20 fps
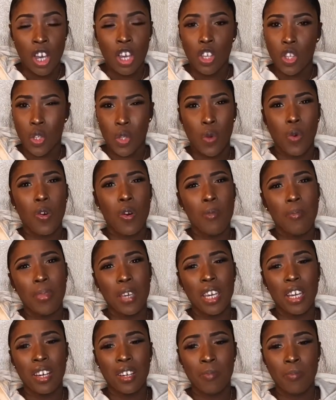so it won't be
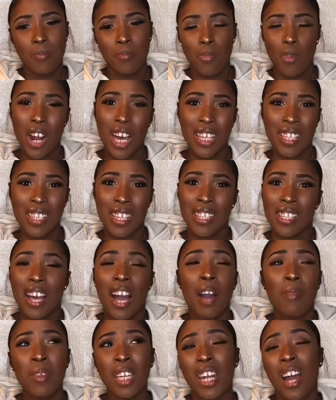a process.
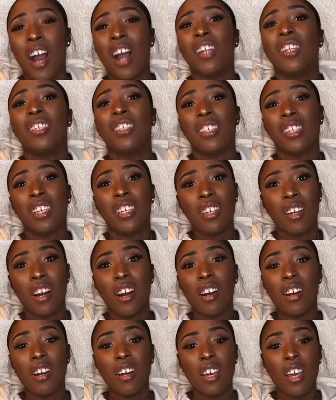I mean, honestly,
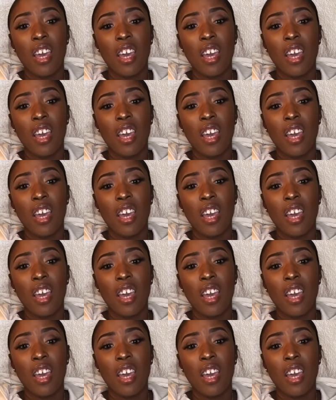y'all,